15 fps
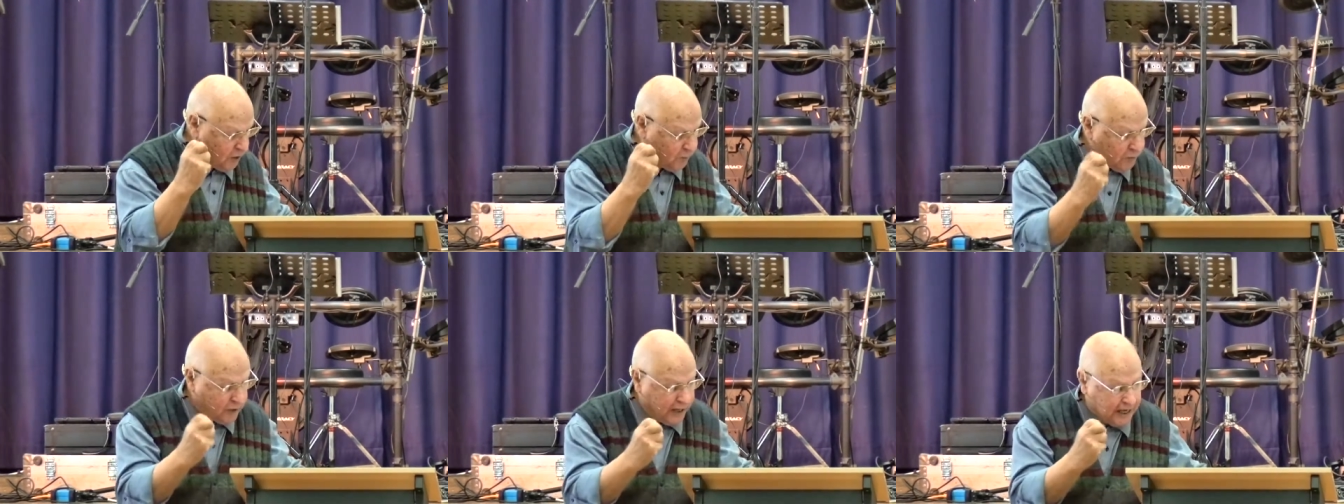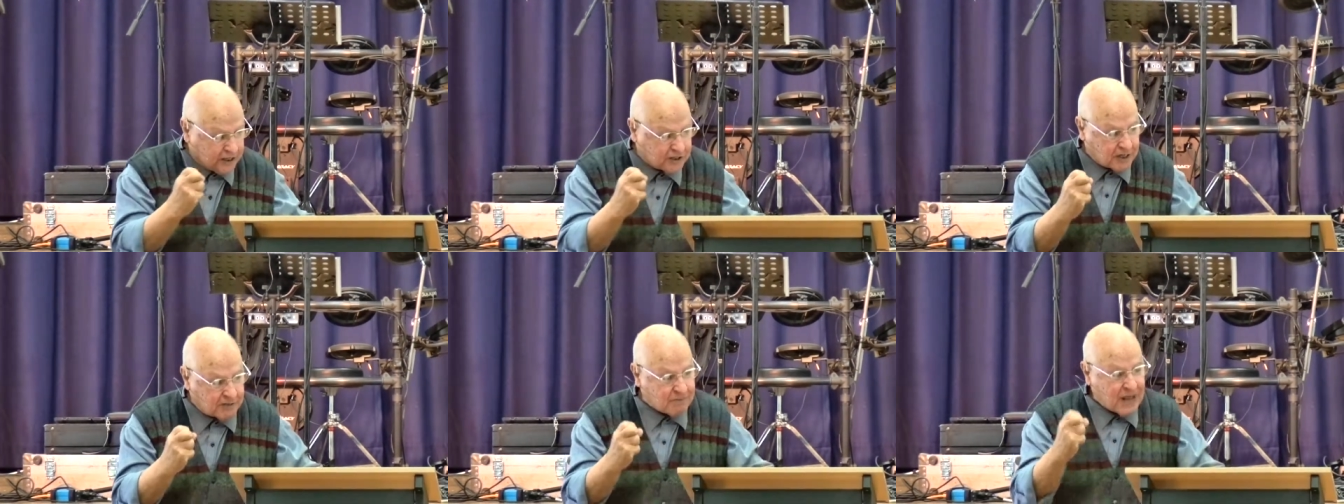
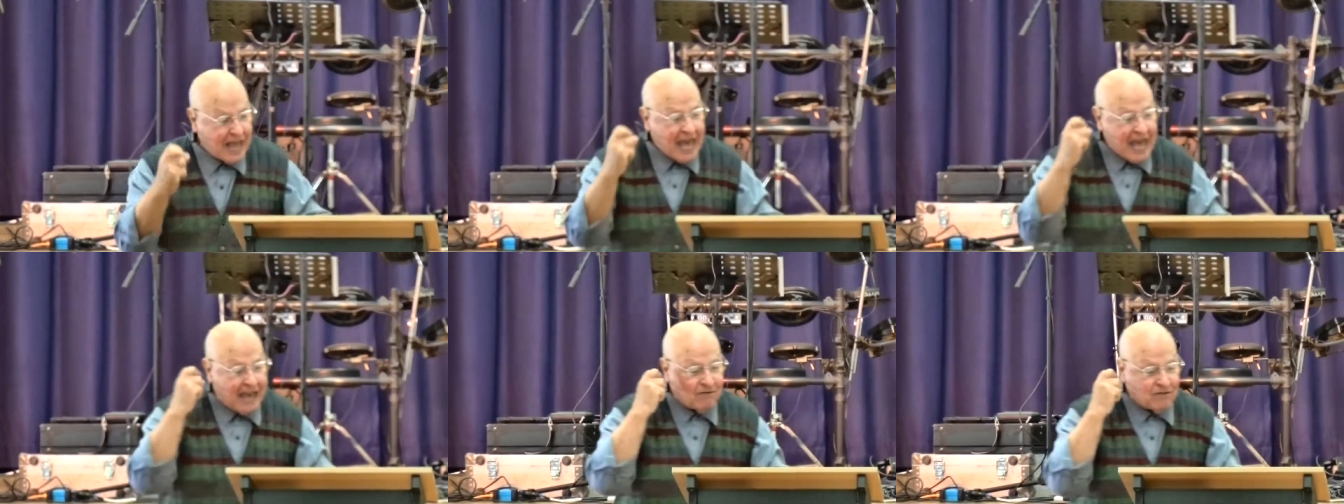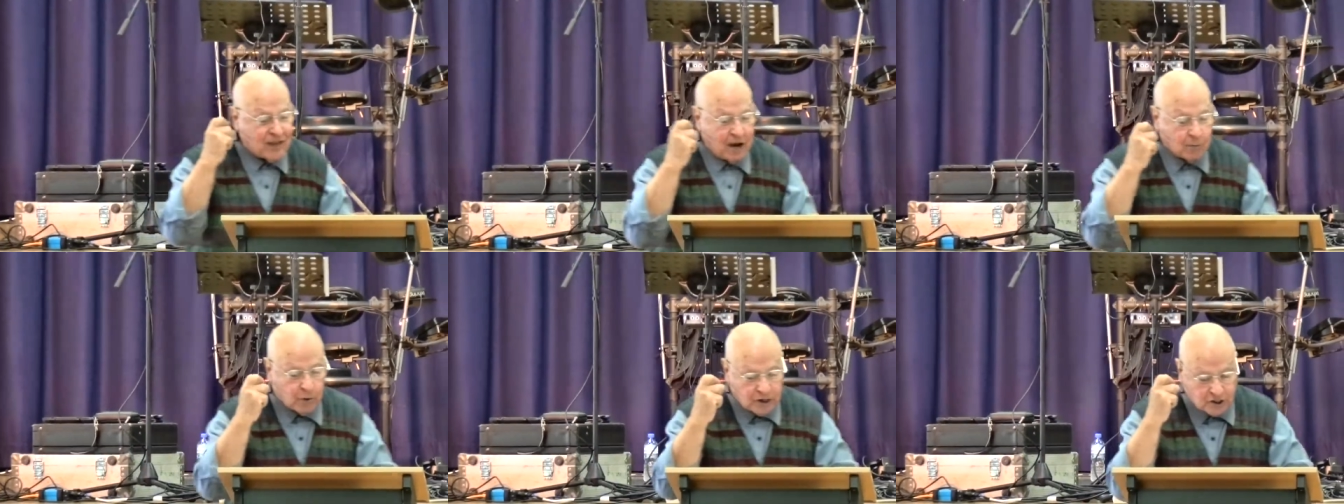tribulation and
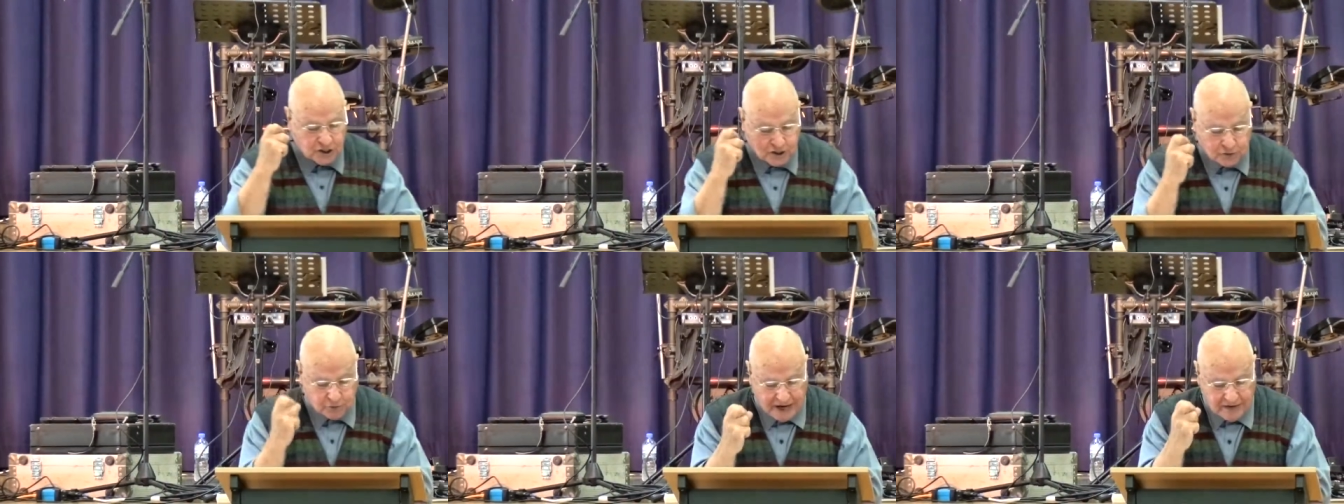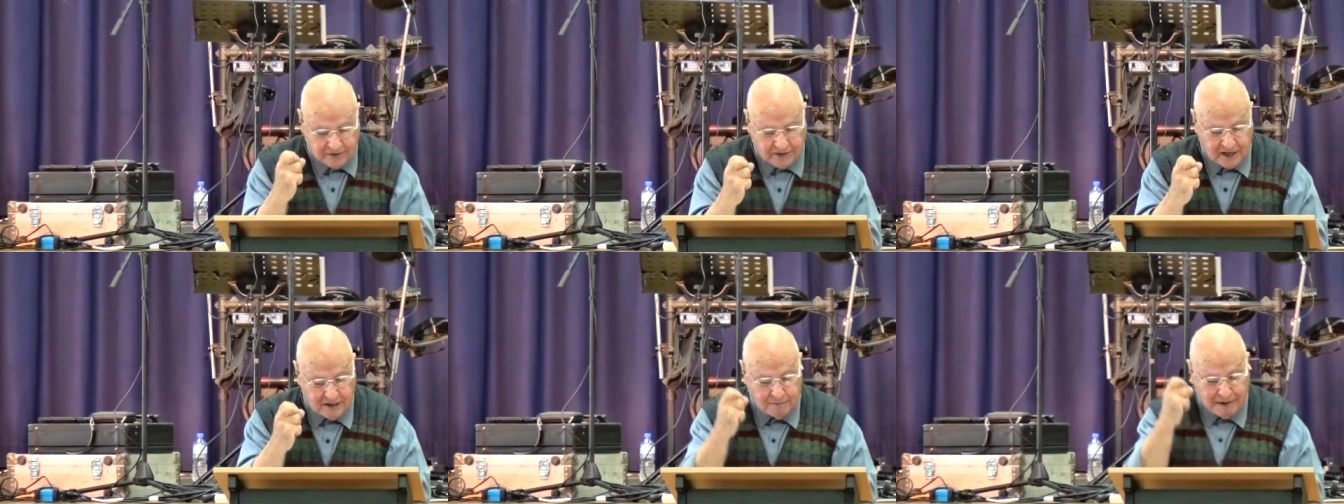they were
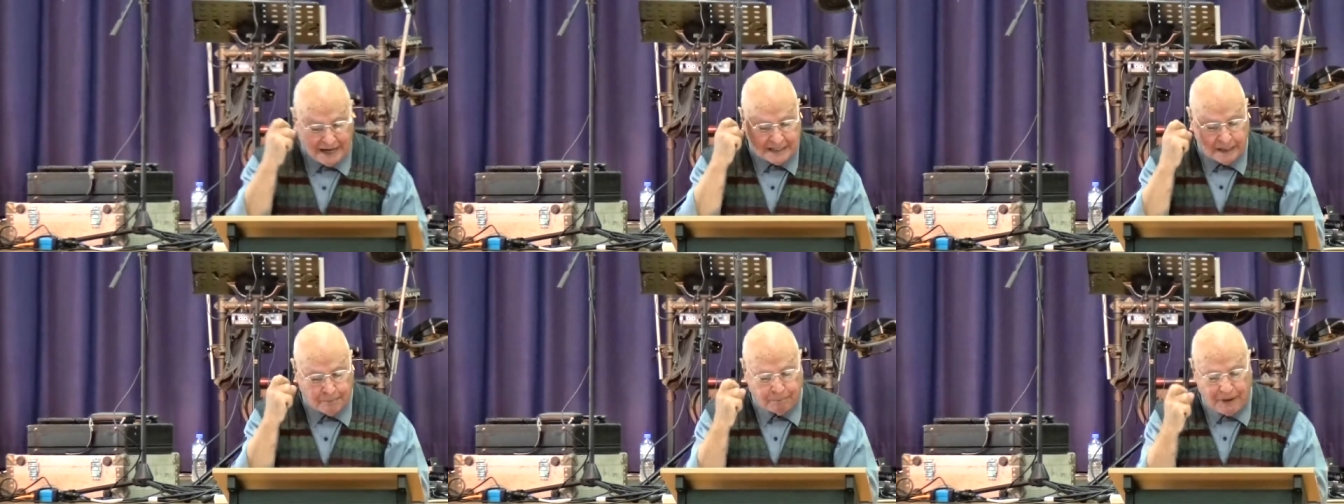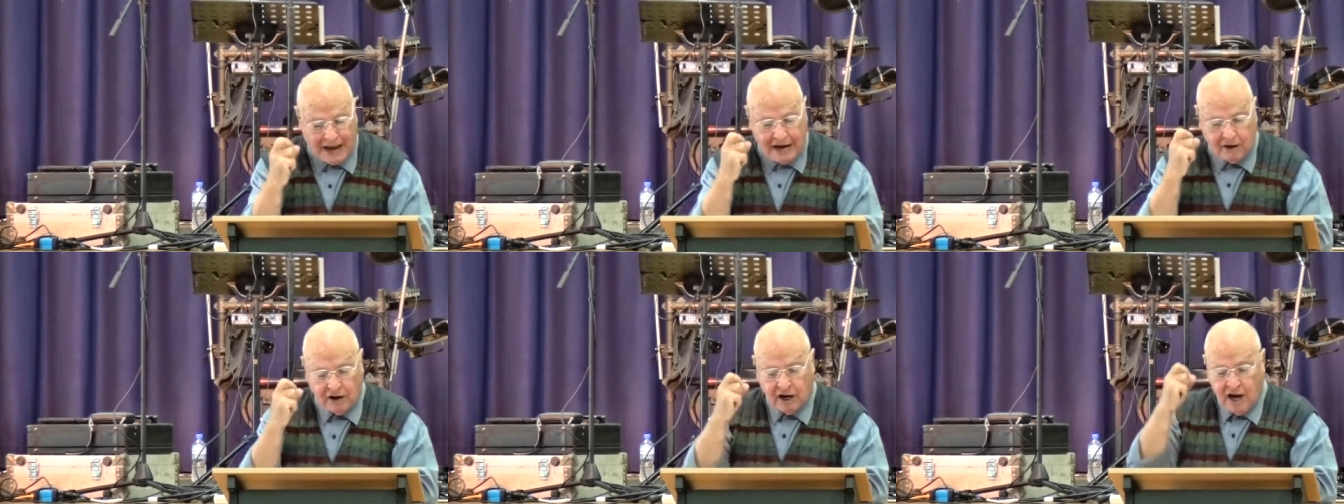strengthened by the
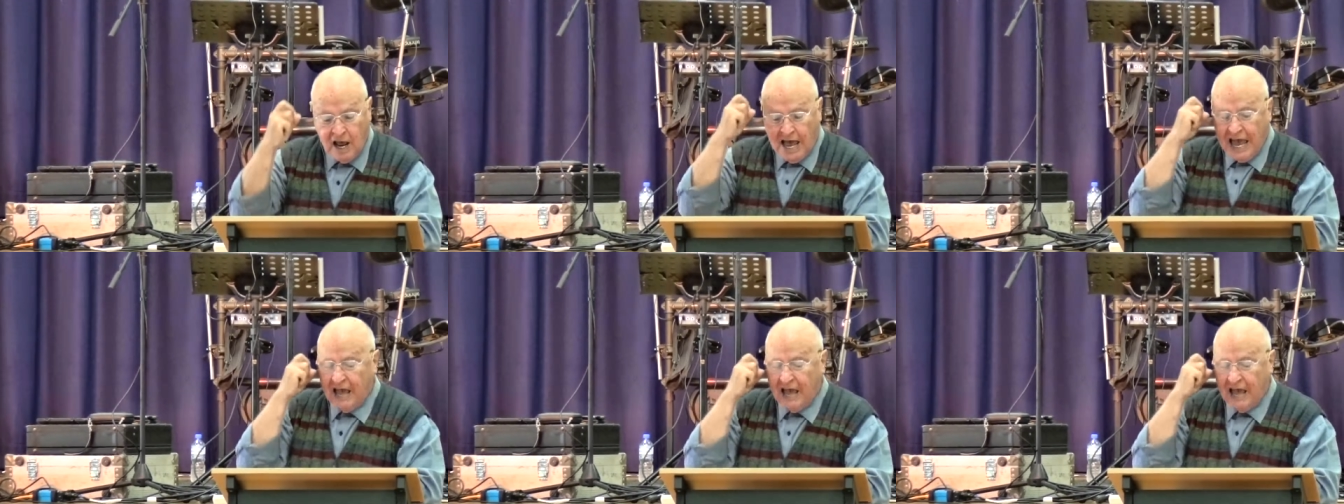power